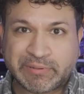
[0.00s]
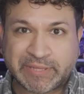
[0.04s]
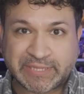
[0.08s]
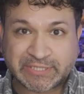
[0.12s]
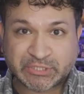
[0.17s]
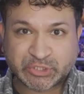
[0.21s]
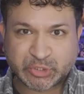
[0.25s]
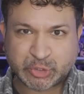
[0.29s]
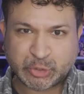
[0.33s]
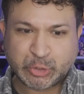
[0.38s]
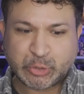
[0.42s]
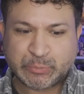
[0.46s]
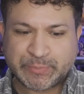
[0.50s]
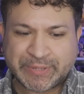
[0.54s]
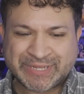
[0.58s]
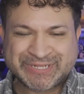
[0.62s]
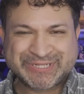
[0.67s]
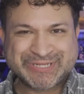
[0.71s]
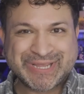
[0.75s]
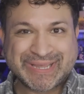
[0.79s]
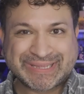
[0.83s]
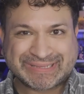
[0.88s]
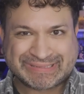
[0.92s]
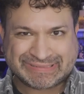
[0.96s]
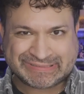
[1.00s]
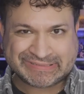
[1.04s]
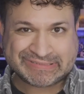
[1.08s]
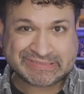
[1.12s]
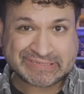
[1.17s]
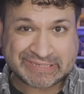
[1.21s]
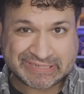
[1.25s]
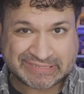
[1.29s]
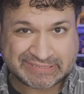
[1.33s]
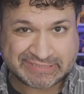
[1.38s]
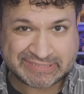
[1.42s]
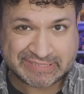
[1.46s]
to play too much
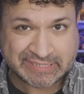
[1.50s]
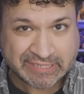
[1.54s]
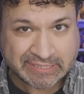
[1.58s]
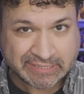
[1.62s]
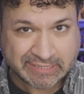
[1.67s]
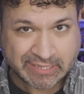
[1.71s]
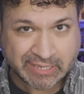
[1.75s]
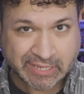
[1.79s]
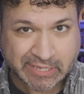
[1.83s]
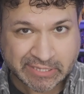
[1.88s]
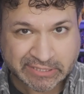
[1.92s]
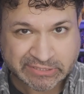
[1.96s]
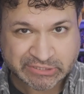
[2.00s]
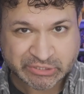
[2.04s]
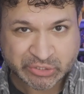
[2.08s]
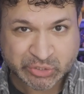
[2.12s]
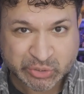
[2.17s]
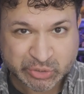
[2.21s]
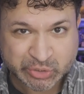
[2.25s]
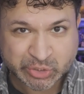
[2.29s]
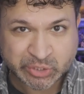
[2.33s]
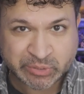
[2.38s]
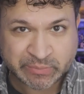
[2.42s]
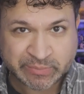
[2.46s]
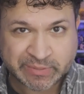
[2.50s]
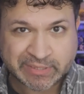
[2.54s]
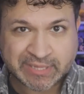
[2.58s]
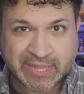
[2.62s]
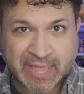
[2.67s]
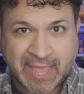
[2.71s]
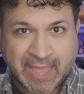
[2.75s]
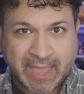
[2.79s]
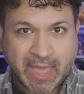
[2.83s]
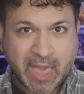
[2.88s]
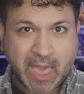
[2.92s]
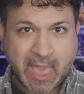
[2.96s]
just in case YouTube be like,